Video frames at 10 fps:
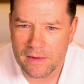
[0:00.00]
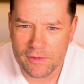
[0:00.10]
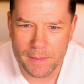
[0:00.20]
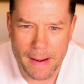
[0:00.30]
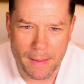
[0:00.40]

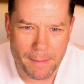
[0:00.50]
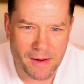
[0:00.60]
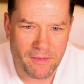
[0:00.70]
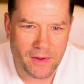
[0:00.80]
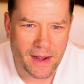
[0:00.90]
Just remember, I'm
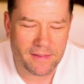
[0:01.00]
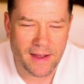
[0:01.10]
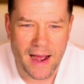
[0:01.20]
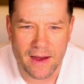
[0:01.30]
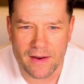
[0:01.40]
giving you guys a
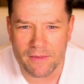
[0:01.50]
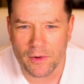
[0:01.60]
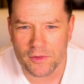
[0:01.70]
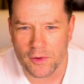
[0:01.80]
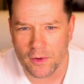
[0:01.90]

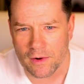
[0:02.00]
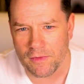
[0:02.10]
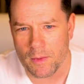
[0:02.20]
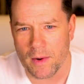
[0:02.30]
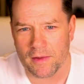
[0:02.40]
high-level tour. If
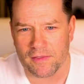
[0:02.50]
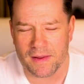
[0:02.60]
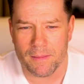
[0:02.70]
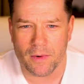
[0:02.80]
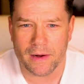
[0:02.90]
you want to
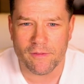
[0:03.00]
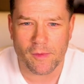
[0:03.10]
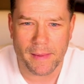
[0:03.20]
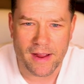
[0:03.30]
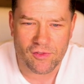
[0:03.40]
see more
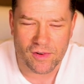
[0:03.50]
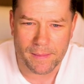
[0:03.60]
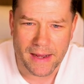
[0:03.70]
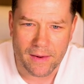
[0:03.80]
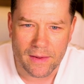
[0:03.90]
information
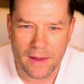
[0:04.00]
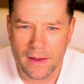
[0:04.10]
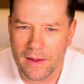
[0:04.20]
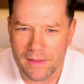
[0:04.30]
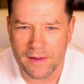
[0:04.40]
about
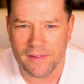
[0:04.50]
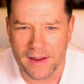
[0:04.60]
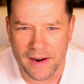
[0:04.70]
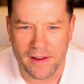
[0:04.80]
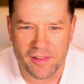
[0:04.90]
these
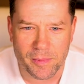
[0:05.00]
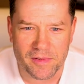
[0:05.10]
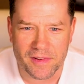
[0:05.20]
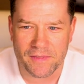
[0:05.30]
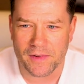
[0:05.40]
areas
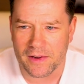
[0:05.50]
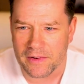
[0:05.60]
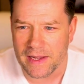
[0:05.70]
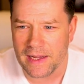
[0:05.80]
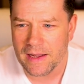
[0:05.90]

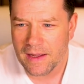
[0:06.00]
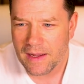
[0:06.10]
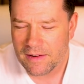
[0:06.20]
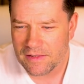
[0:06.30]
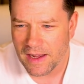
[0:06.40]
specifically,
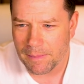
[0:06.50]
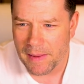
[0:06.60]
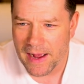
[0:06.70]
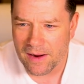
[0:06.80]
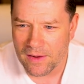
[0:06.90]
check
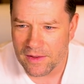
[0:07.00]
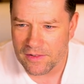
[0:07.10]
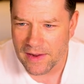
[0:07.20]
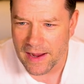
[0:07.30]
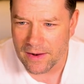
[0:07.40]
back on the
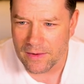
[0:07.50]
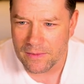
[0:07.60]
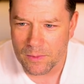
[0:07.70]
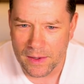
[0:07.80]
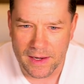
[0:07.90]

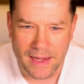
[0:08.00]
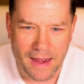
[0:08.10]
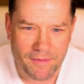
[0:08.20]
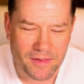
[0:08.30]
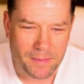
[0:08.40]
channel. We're gonna
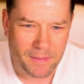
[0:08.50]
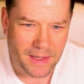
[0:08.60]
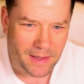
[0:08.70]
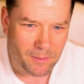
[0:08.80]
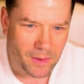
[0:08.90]
have
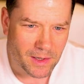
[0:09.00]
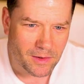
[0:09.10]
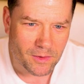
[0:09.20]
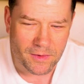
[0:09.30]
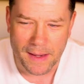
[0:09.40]
we're gonna
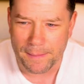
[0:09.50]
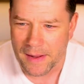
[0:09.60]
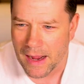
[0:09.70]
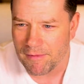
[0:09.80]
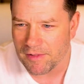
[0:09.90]
do deep
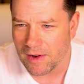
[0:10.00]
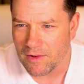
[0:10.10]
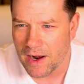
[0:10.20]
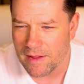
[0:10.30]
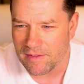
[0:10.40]
dives on a
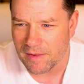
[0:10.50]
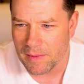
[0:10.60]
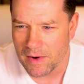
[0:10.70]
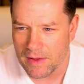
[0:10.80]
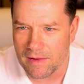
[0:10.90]
lot of these
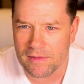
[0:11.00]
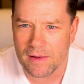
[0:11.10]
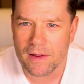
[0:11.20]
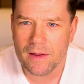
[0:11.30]
communities.